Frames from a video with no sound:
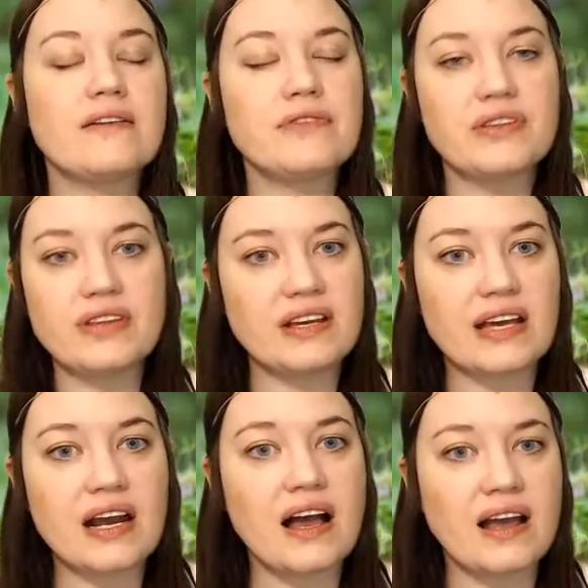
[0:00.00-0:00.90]

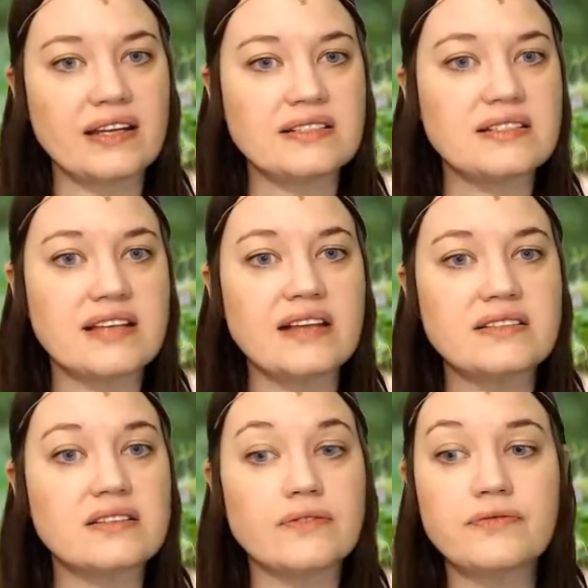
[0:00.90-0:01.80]
everything at a heightened
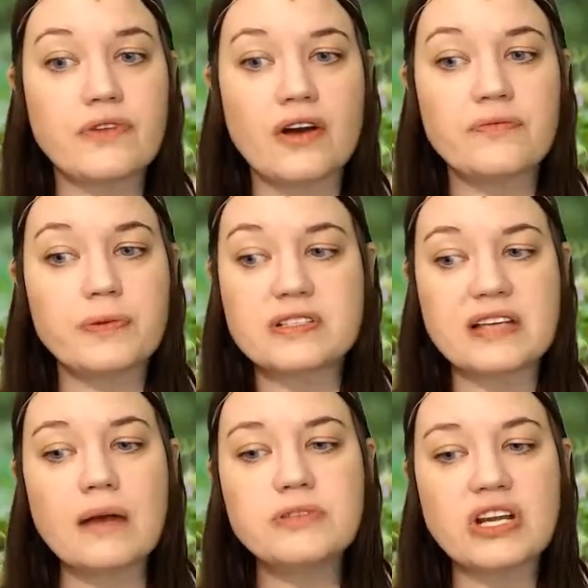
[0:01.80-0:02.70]
sense of
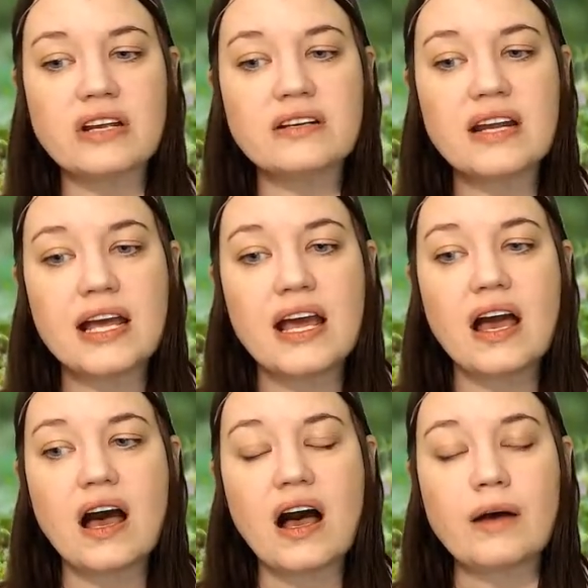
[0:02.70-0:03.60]
perception.
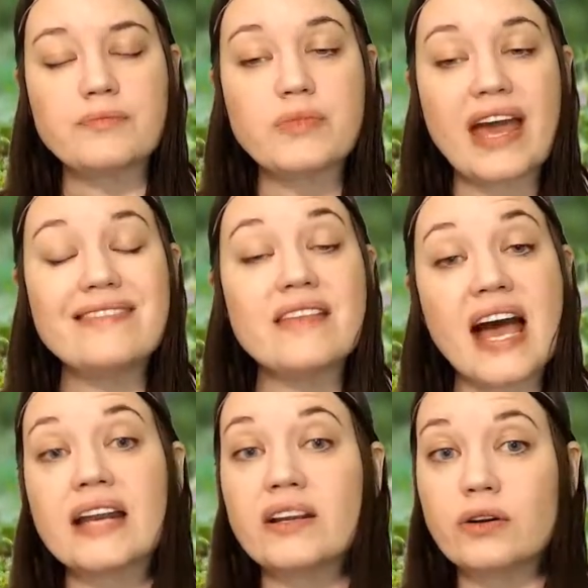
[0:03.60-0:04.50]
And
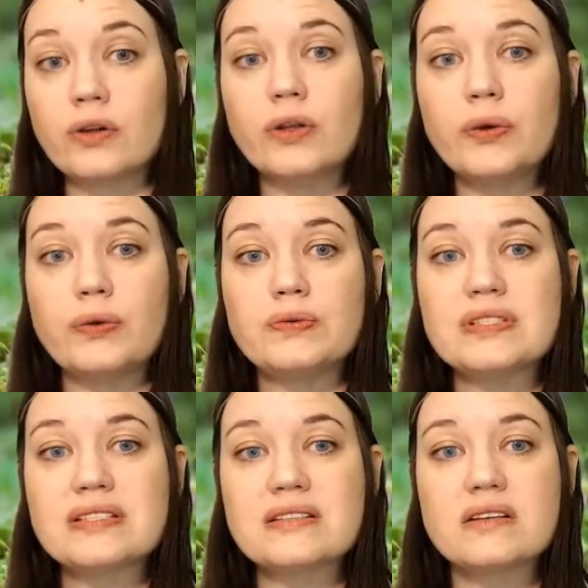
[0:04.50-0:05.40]
that
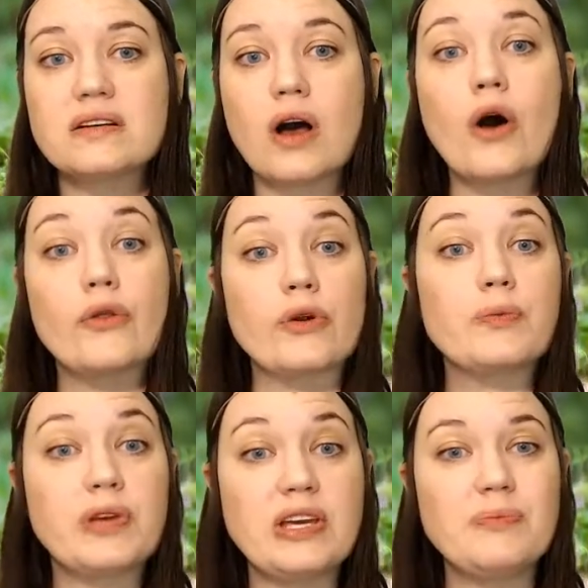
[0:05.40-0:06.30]
includes other
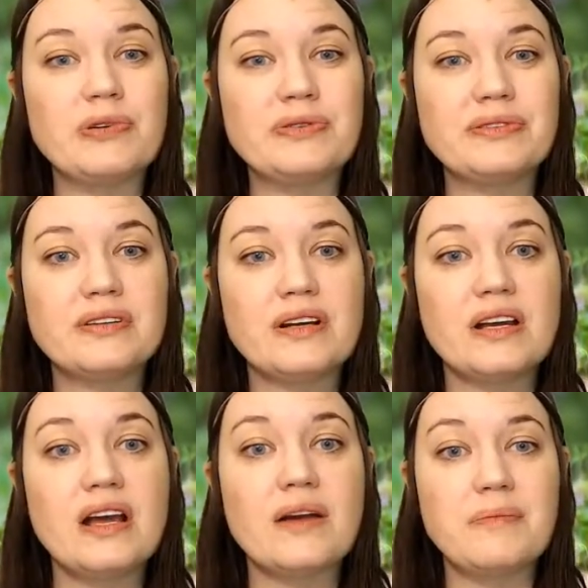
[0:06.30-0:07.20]
people,
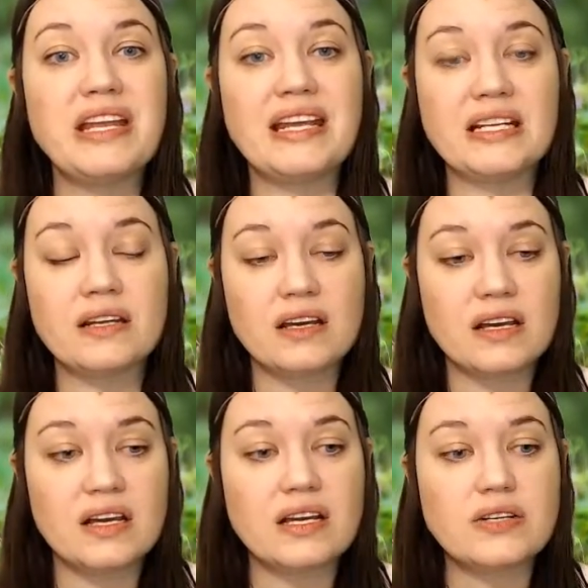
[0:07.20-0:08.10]
meaning
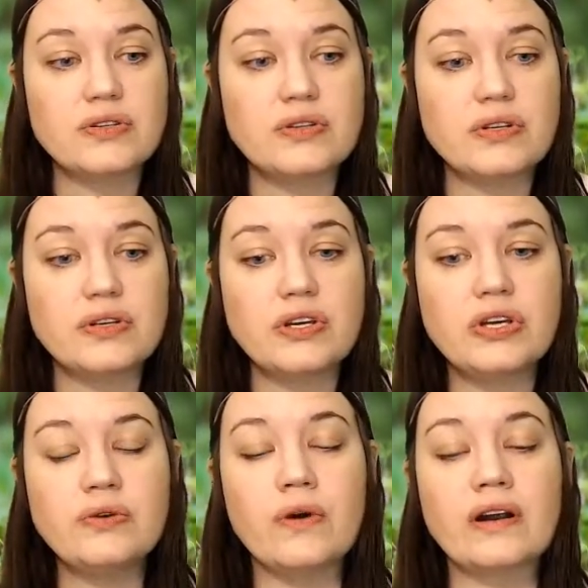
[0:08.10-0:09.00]

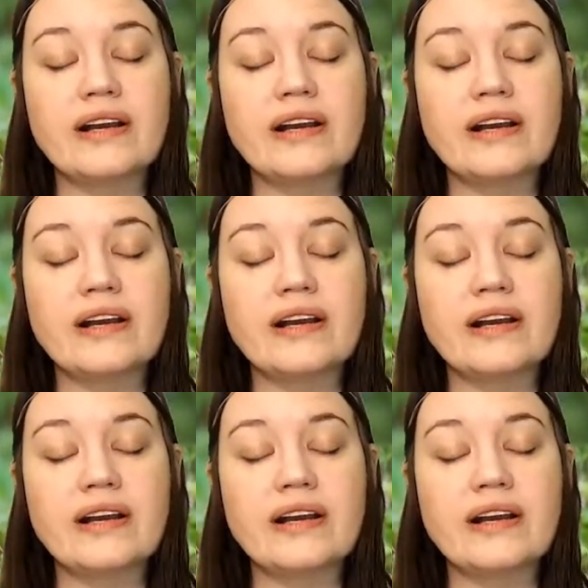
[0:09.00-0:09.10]
you can